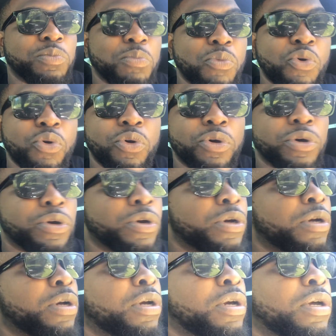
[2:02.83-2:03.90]
more
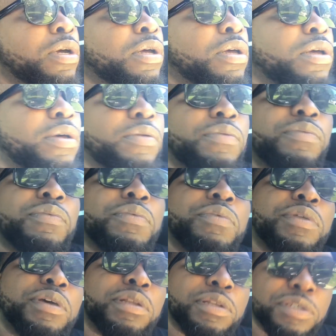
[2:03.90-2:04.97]

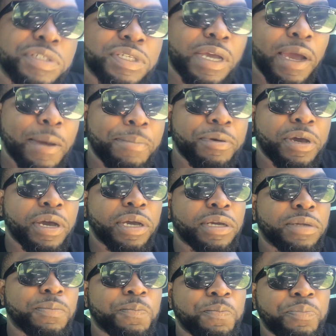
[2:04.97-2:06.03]
than the Scat Pack.
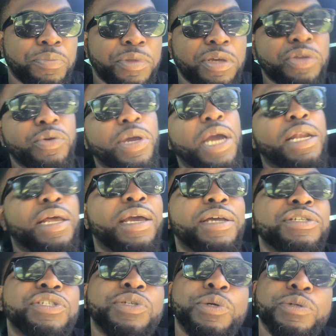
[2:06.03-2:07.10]
Then you got the
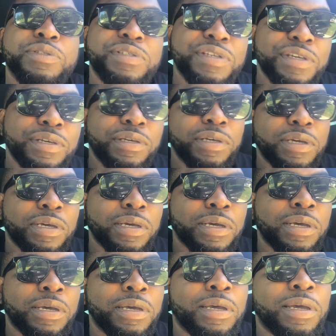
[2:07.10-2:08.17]
SRT
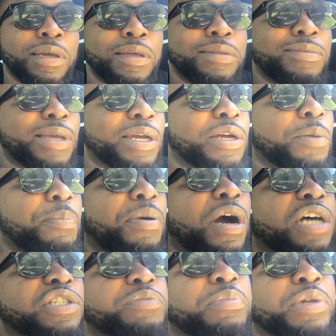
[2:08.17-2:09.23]
that could
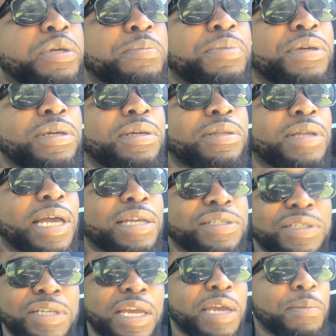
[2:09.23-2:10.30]
possibly be that
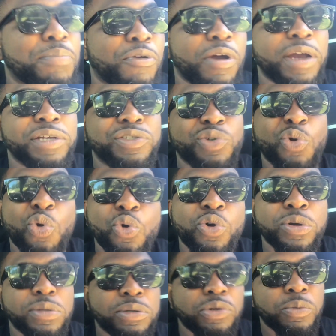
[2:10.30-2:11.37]
same price
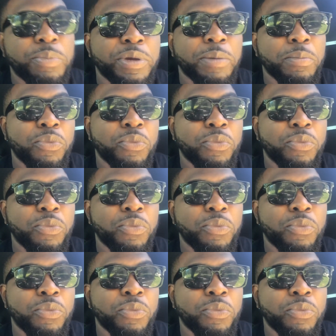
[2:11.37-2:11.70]
or a little bit